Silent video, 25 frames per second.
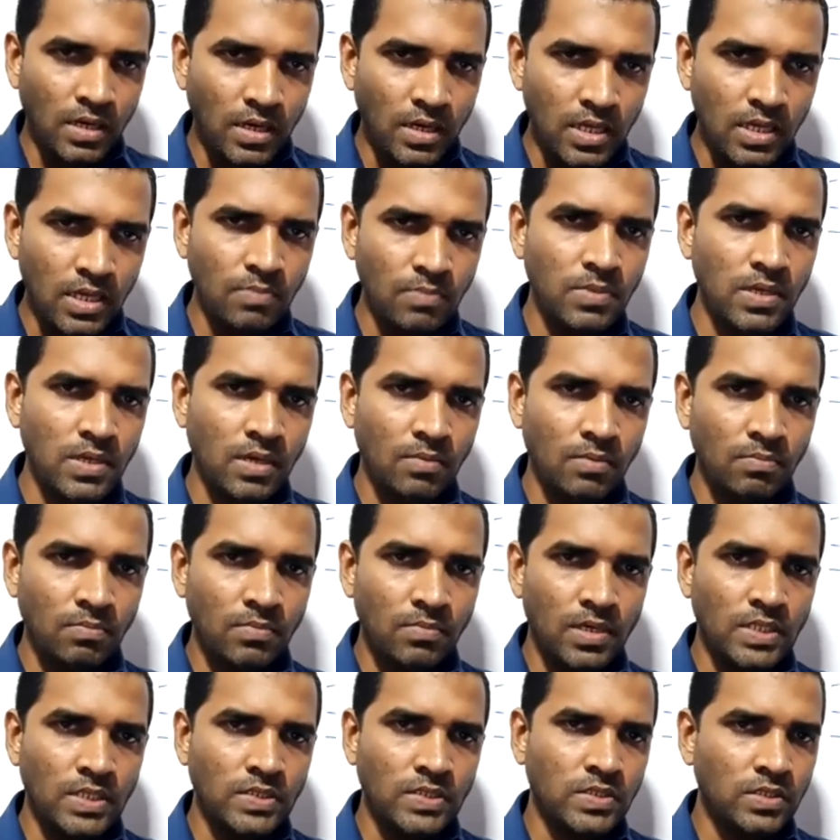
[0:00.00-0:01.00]

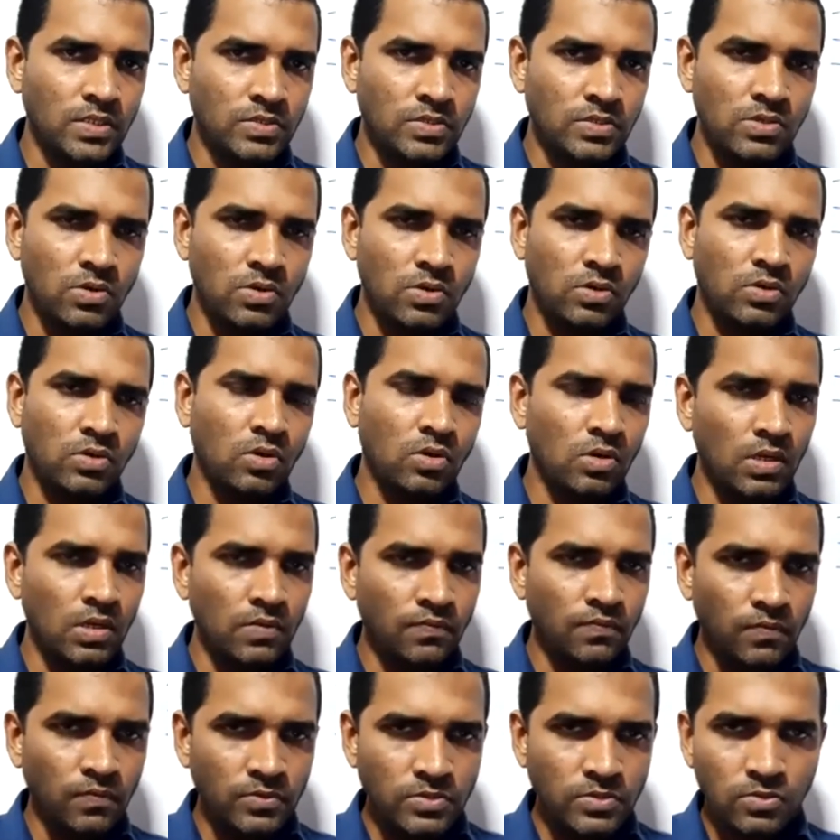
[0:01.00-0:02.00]
DBMS is not only
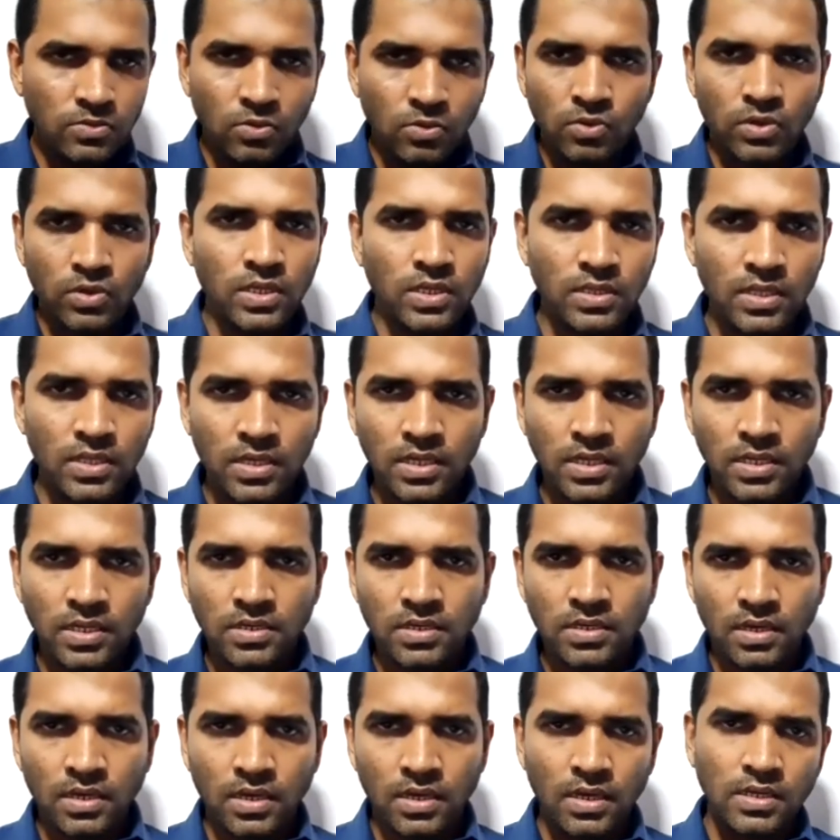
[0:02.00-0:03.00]
for storing the
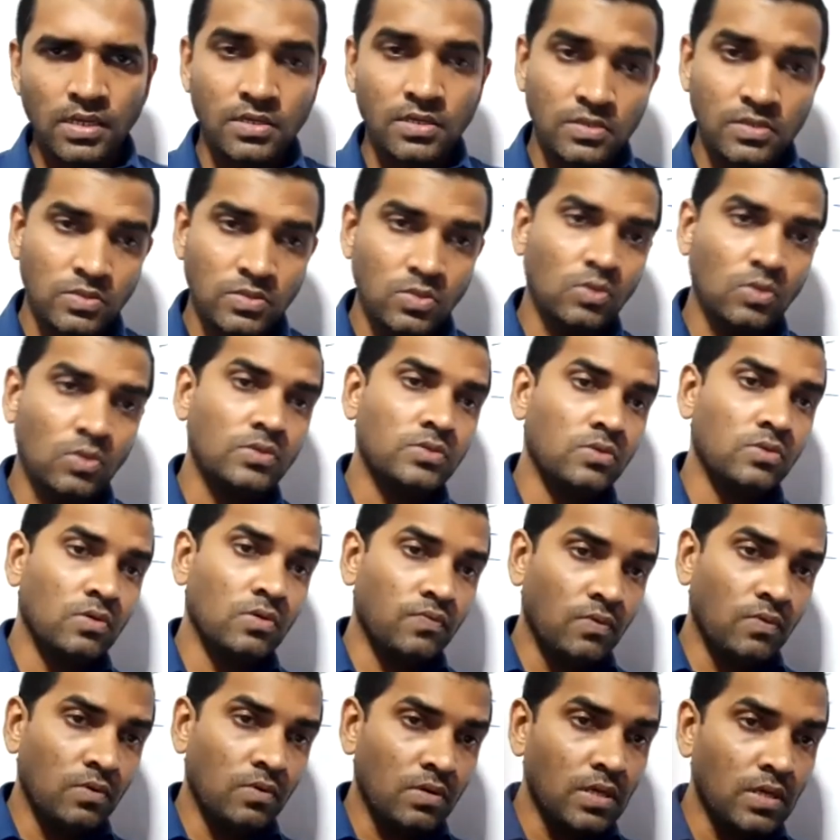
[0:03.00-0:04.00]
data, it is also
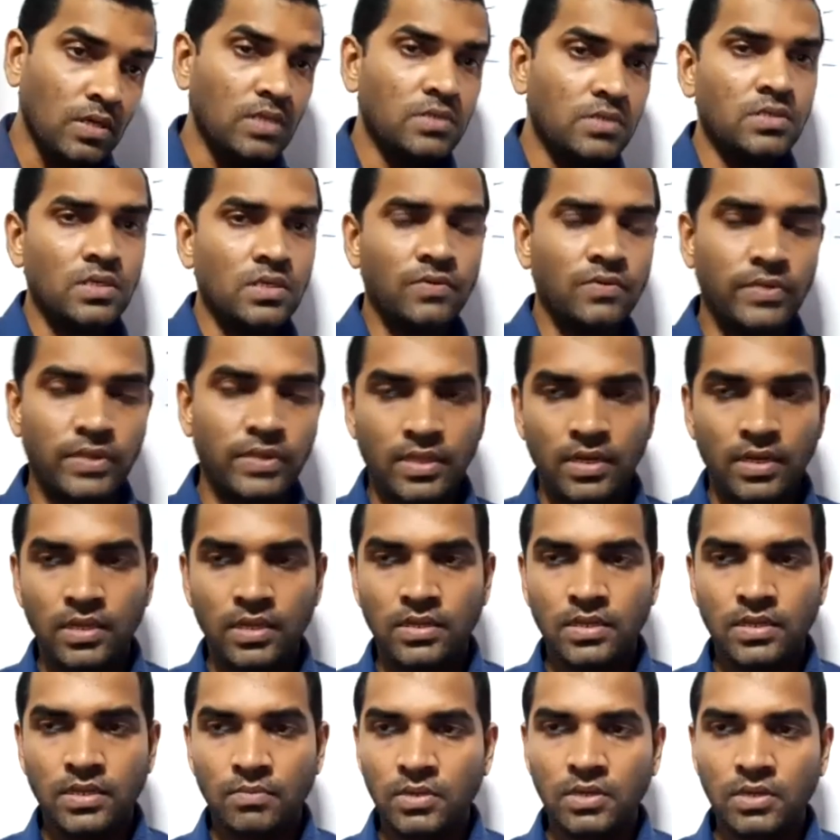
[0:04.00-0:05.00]
for retrieving the
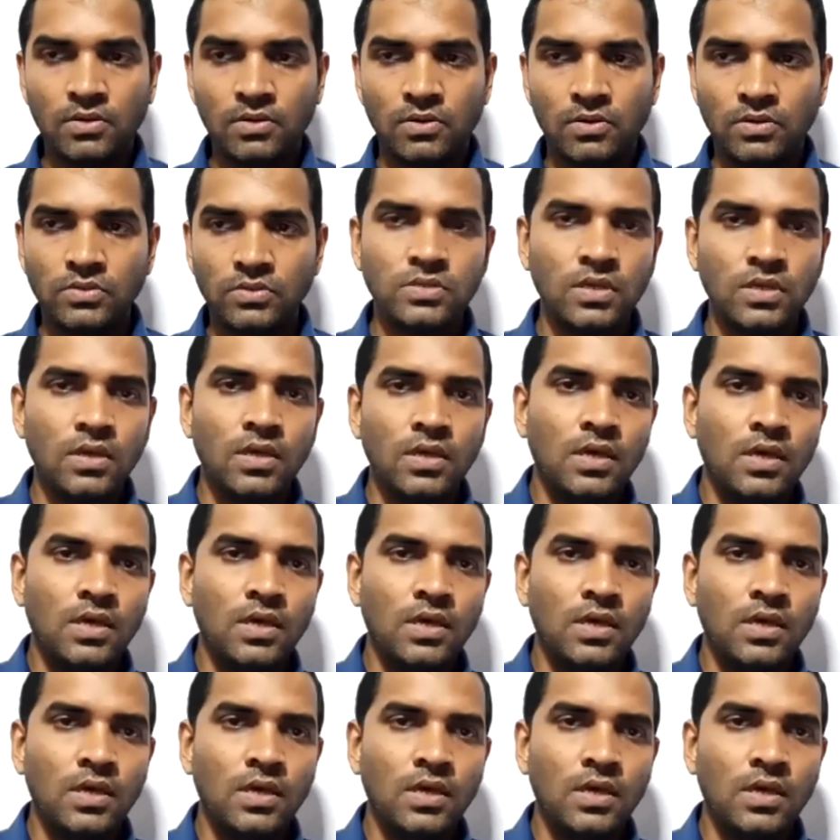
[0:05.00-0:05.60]
data, because